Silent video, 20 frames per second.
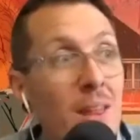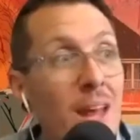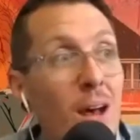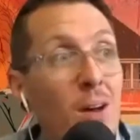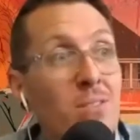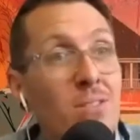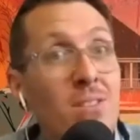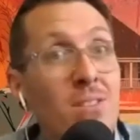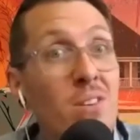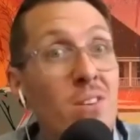
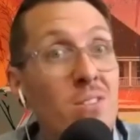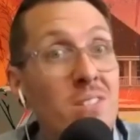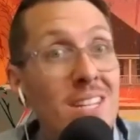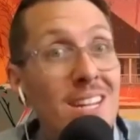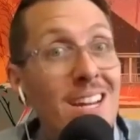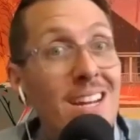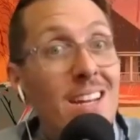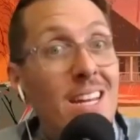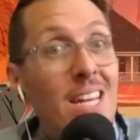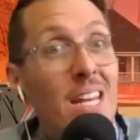
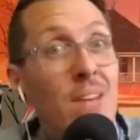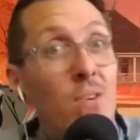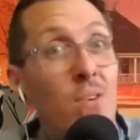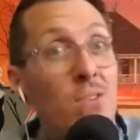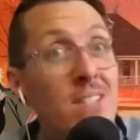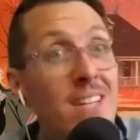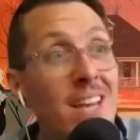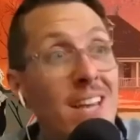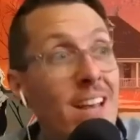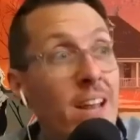2013,
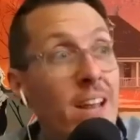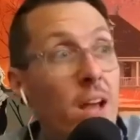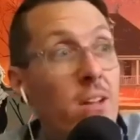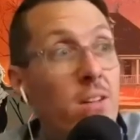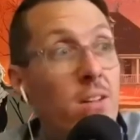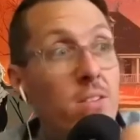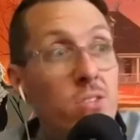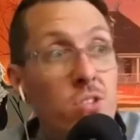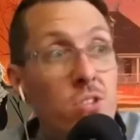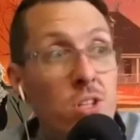Evil Dead
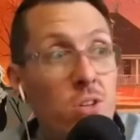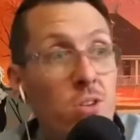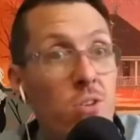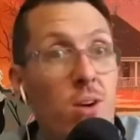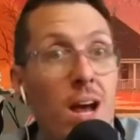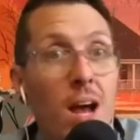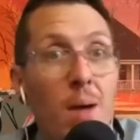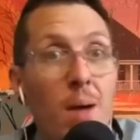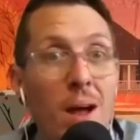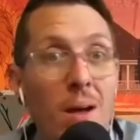
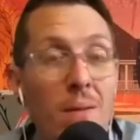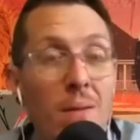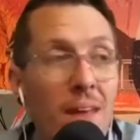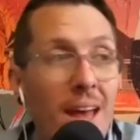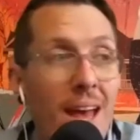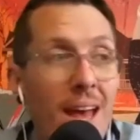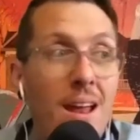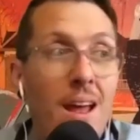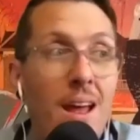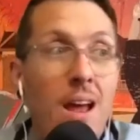2, how about
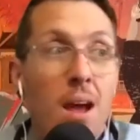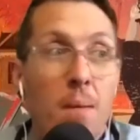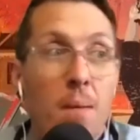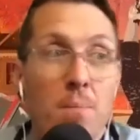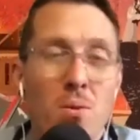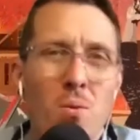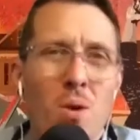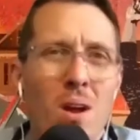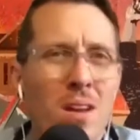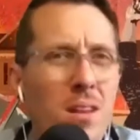that?
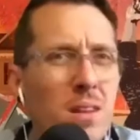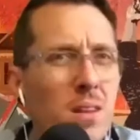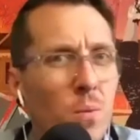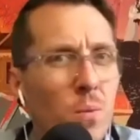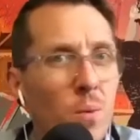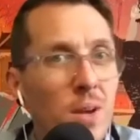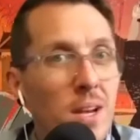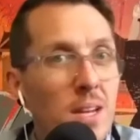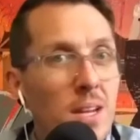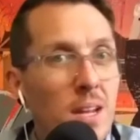Piranha
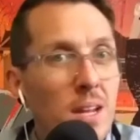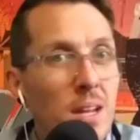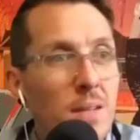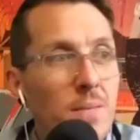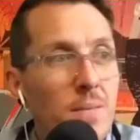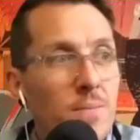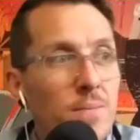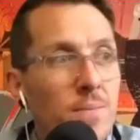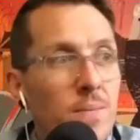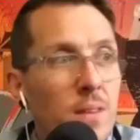
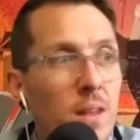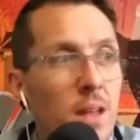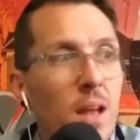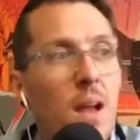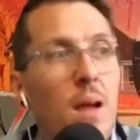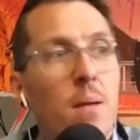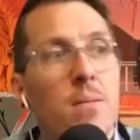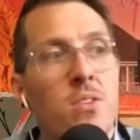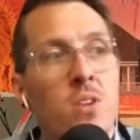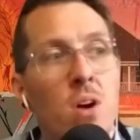3D,
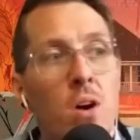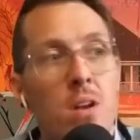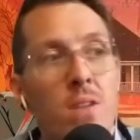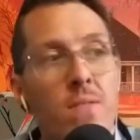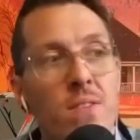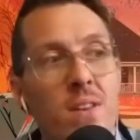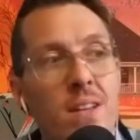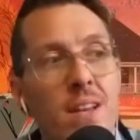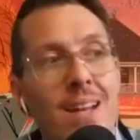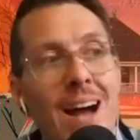Dawn
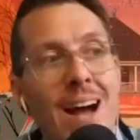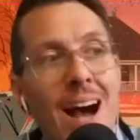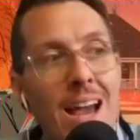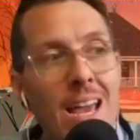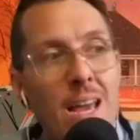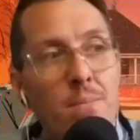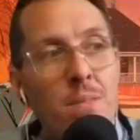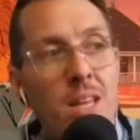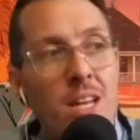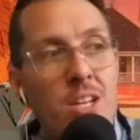of the Dead,
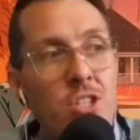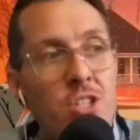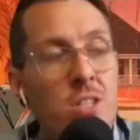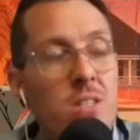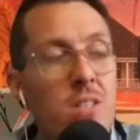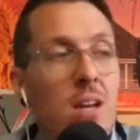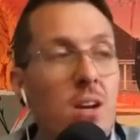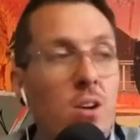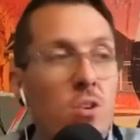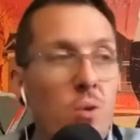I Am
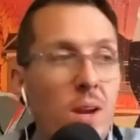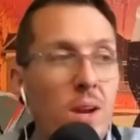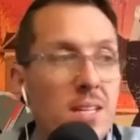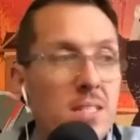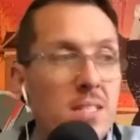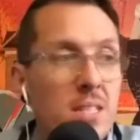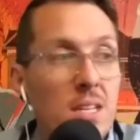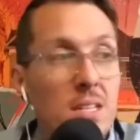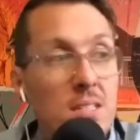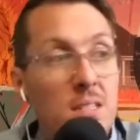Legend,
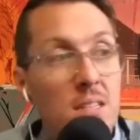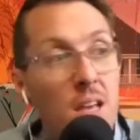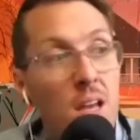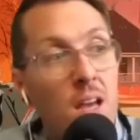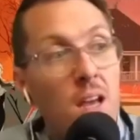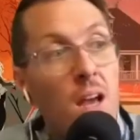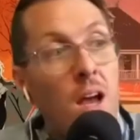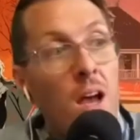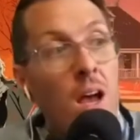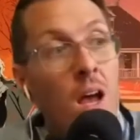Crazies,
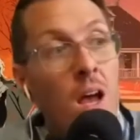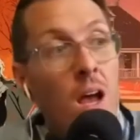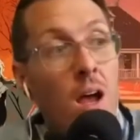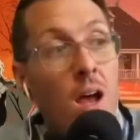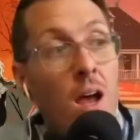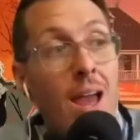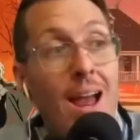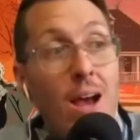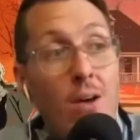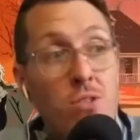
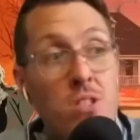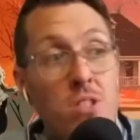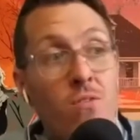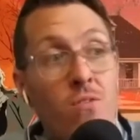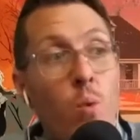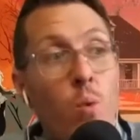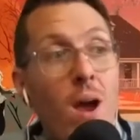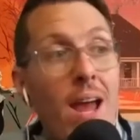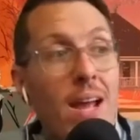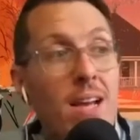House
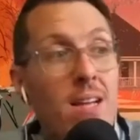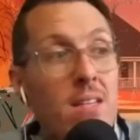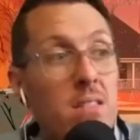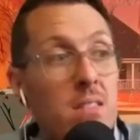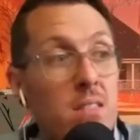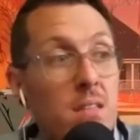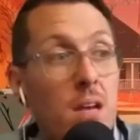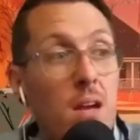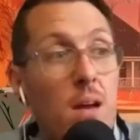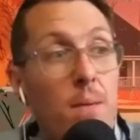of
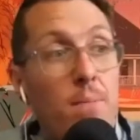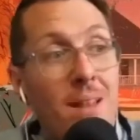Wax,